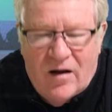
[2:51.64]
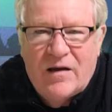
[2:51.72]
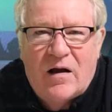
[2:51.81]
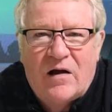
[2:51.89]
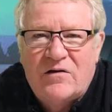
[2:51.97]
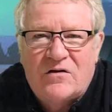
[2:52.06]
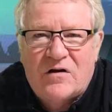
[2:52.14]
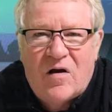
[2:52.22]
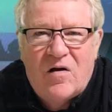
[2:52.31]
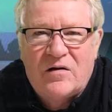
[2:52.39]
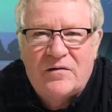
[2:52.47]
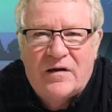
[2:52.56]
I just
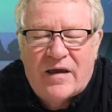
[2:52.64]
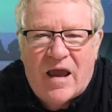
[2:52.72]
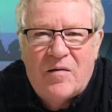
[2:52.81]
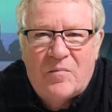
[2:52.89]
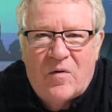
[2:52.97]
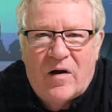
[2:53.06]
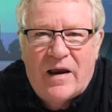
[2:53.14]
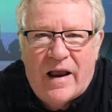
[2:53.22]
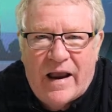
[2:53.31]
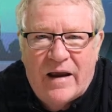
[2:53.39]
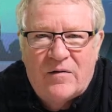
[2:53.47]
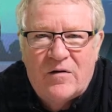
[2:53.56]
can't get my
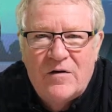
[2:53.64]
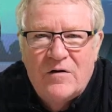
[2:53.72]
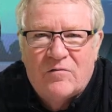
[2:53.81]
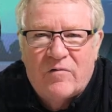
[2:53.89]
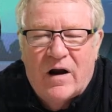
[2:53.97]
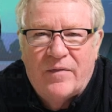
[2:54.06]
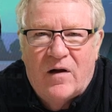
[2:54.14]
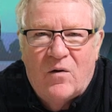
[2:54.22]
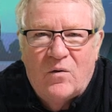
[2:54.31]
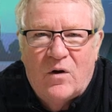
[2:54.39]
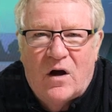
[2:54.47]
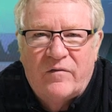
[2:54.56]
head round the
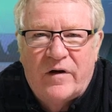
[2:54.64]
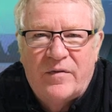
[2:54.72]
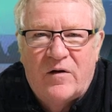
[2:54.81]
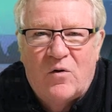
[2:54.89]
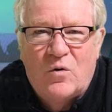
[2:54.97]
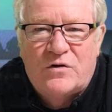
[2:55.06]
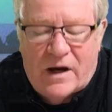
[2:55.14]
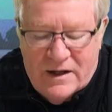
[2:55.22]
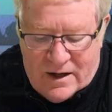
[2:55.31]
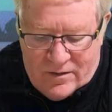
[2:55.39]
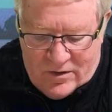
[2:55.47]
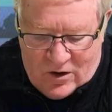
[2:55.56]
whole lot of it. They're all
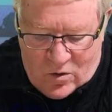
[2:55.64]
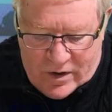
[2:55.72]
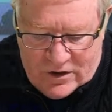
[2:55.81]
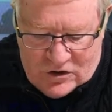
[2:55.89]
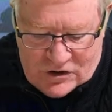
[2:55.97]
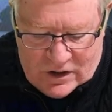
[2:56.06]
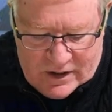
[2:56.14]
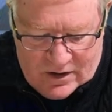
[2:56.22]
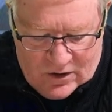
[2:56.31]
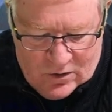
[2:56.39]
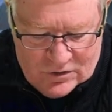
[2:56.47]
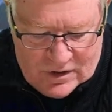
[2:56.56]
taking the Queen's shilling.
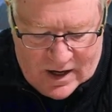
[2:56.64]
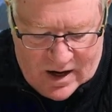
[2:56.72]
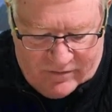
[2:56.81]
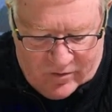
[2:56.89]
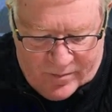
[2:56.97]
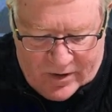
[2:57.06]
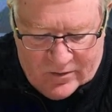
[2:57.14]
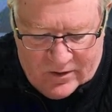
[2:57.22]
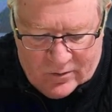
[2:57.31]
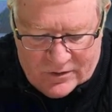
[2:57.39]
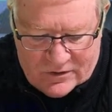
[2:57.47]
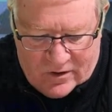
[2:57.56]
Who's that other bloke
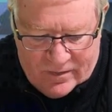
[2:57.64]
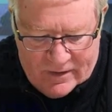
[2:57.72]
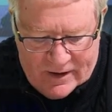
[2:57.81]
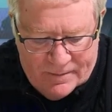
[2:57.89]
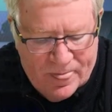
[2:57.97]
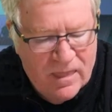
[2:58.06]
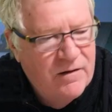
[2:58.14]
who was on there?